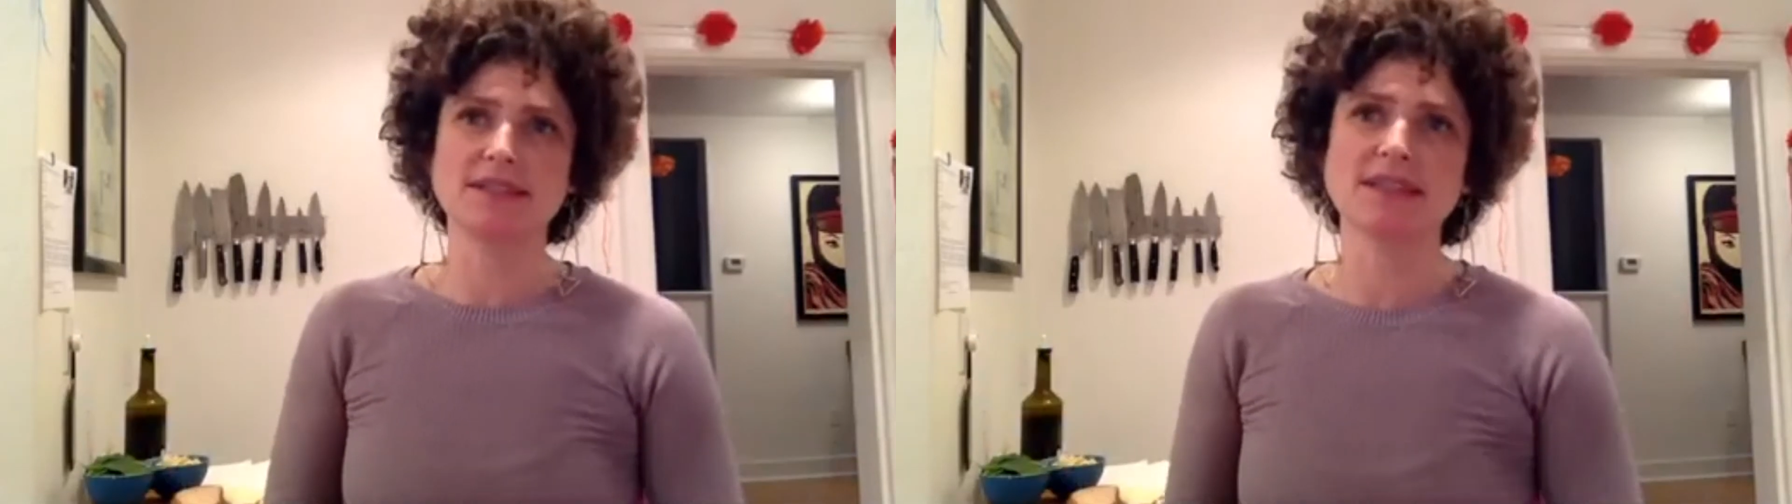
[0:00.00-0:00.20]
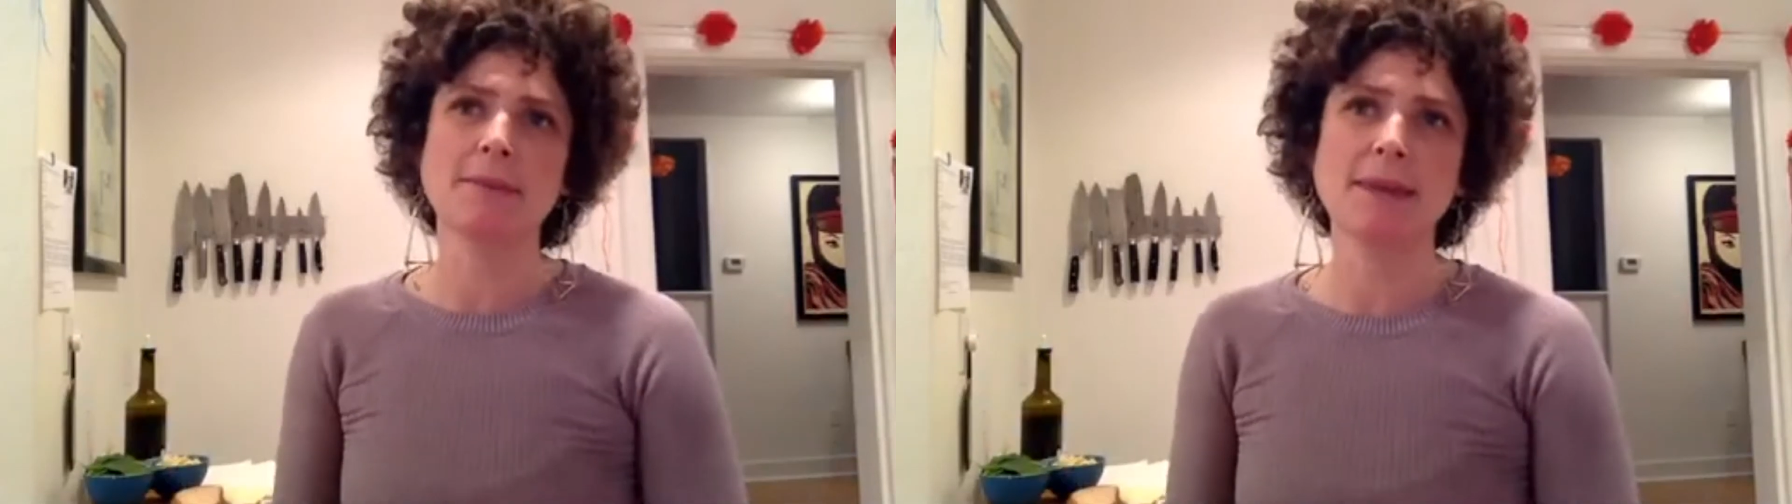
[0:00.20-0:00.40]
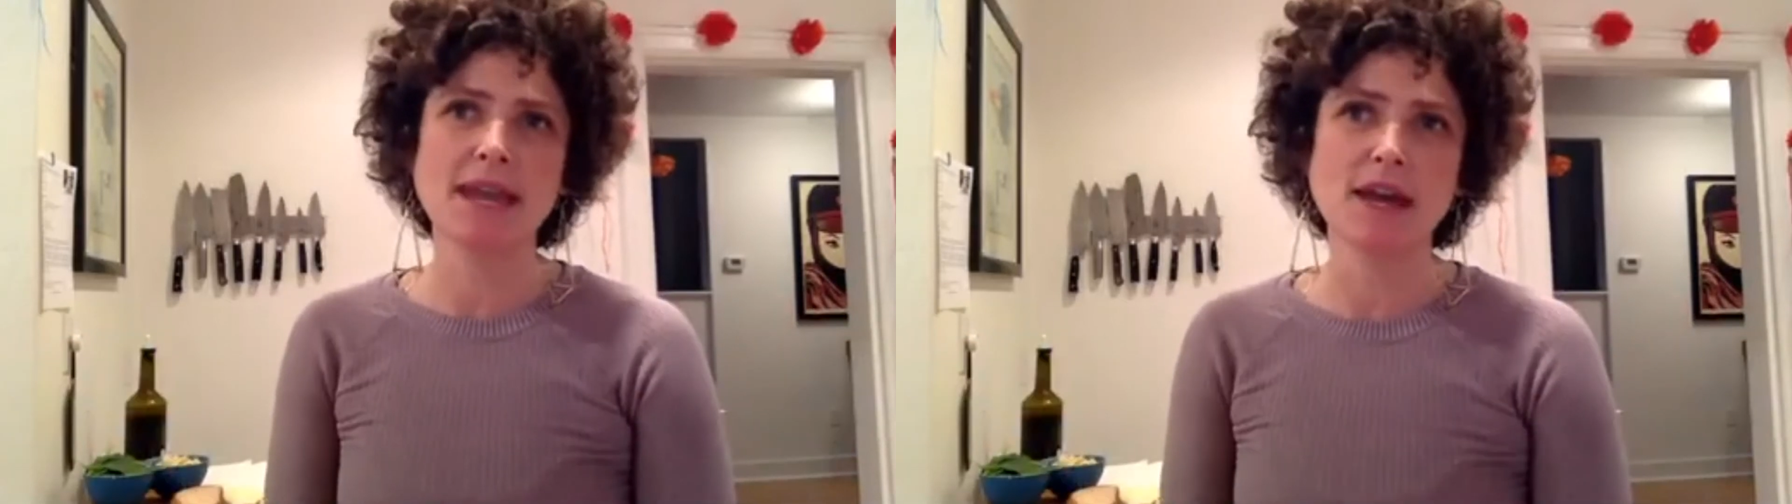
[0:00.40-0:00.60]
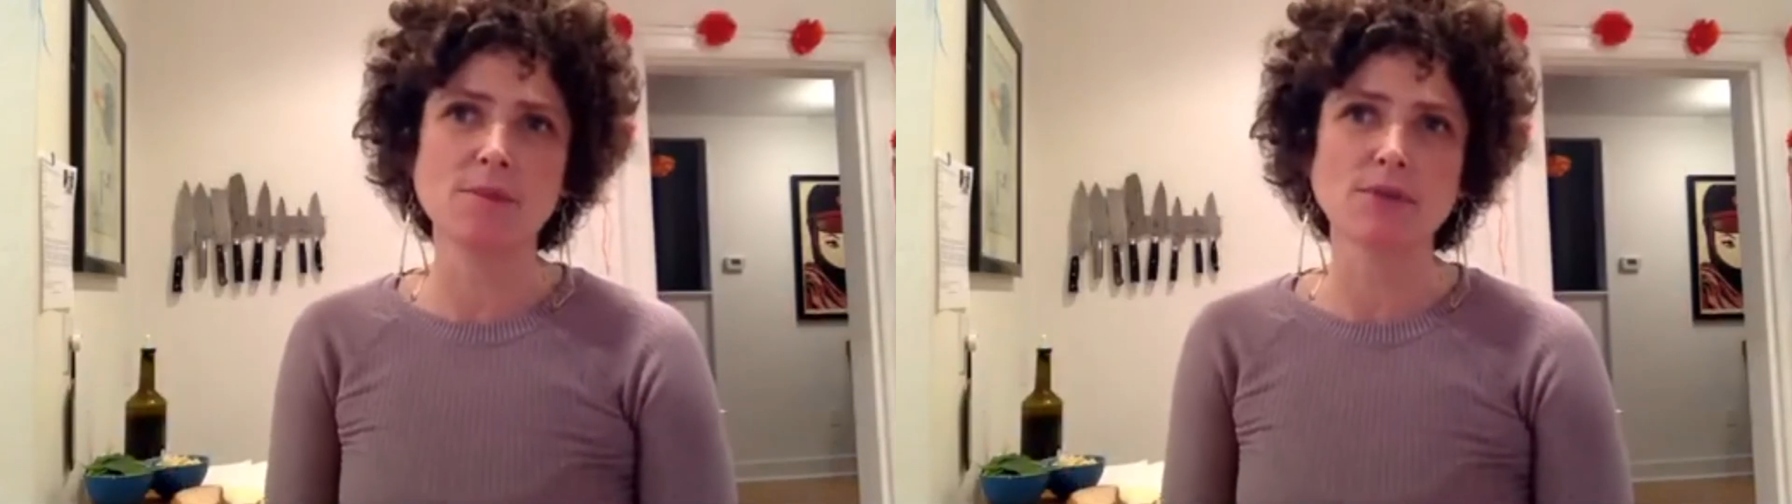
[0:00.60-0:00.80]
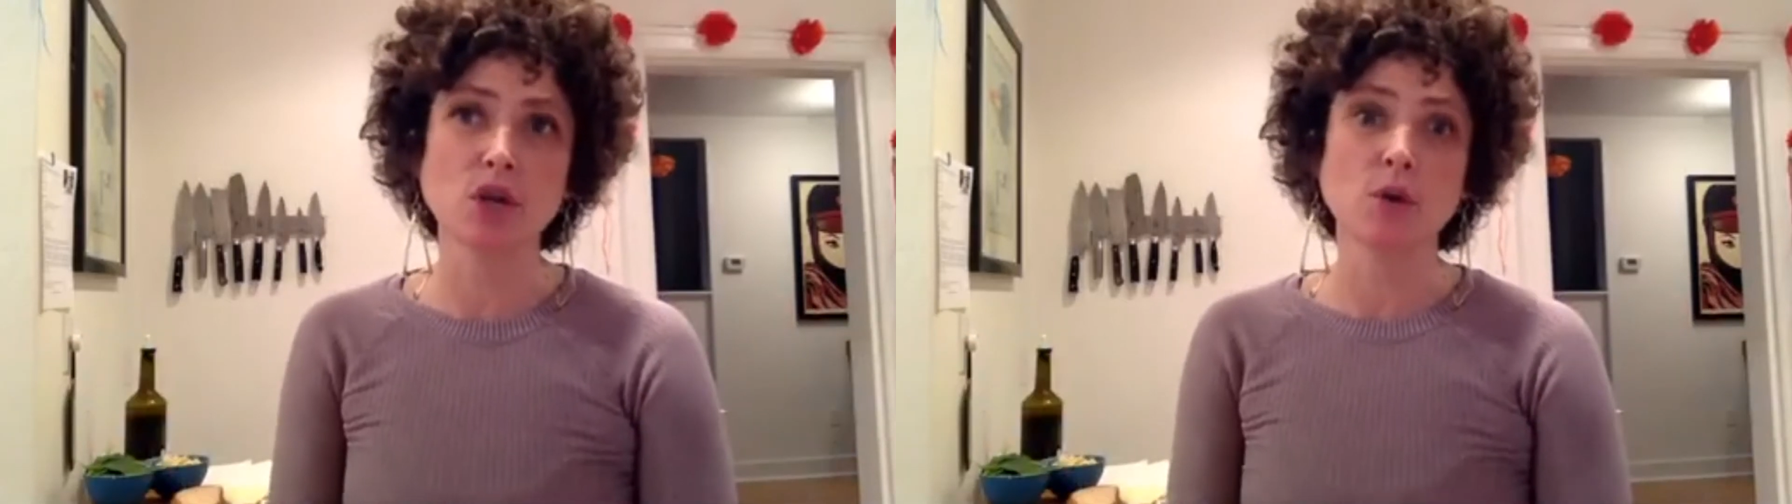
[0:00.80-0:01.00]
that it may
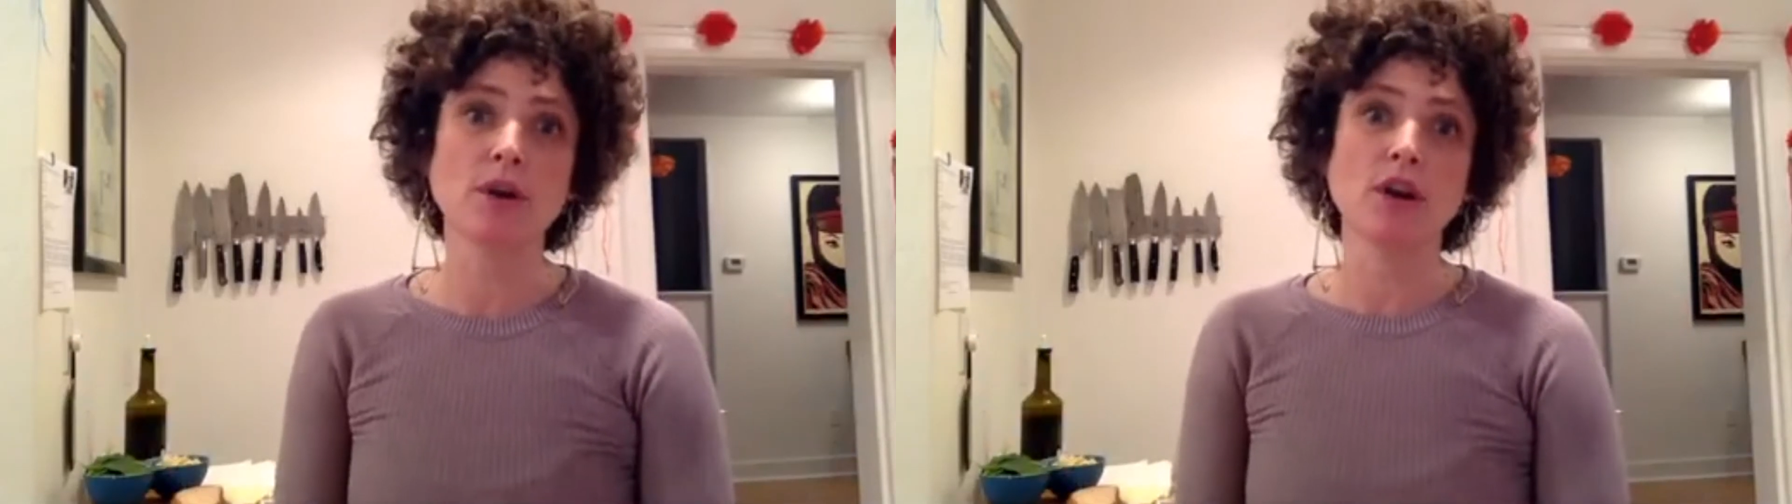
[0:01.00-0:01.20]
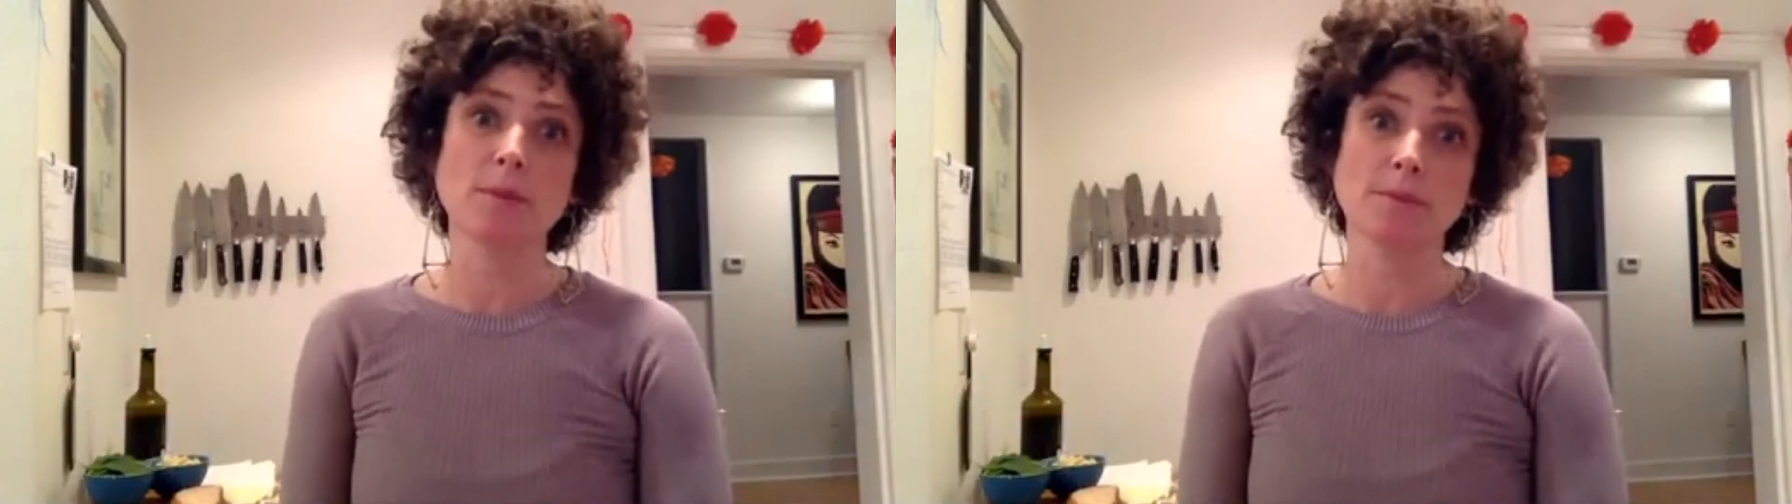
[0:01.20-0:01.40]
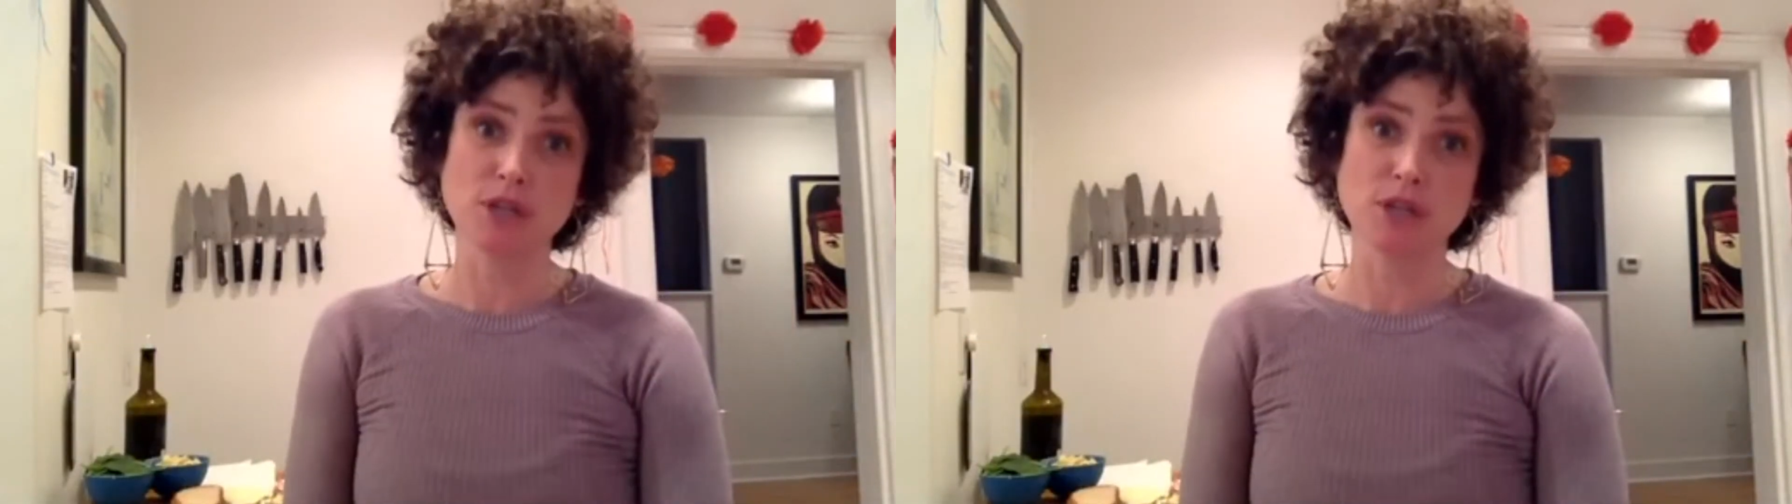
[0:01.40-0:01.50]
help lower our